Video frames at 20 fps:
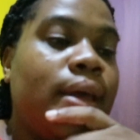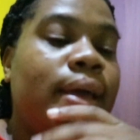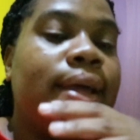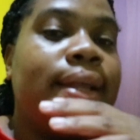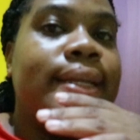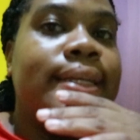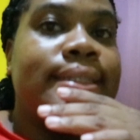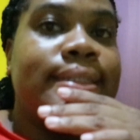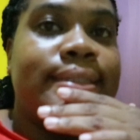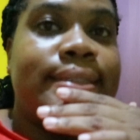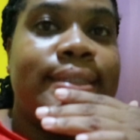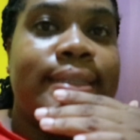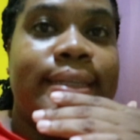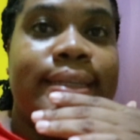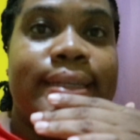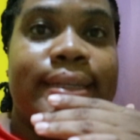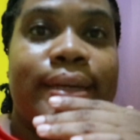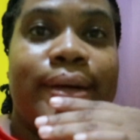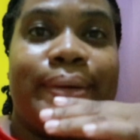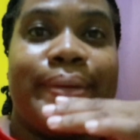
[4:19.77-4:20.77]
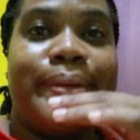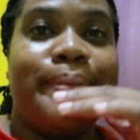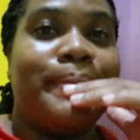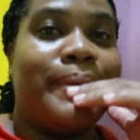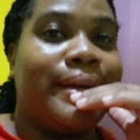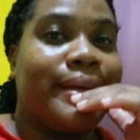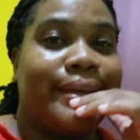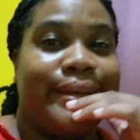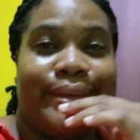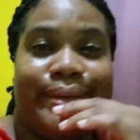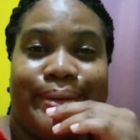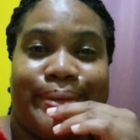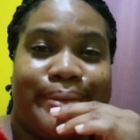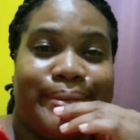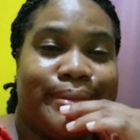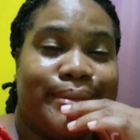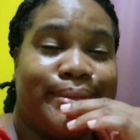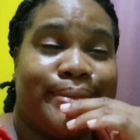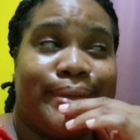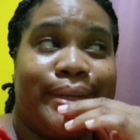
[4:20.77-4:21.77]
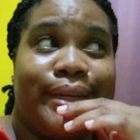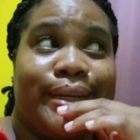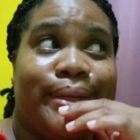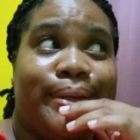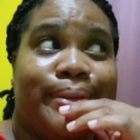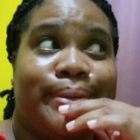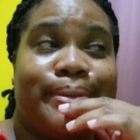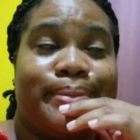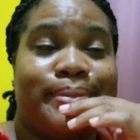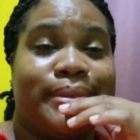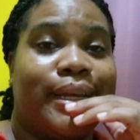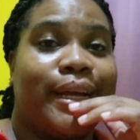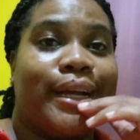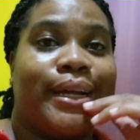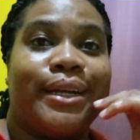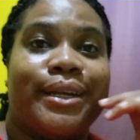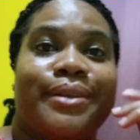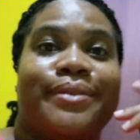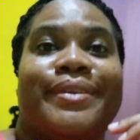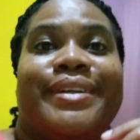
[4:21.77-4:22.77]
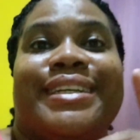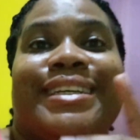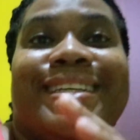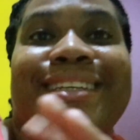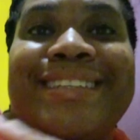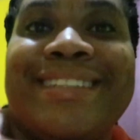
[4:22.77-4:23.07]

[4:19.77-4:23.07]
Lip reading: Let's see how the packing goes right now. I'm tired already.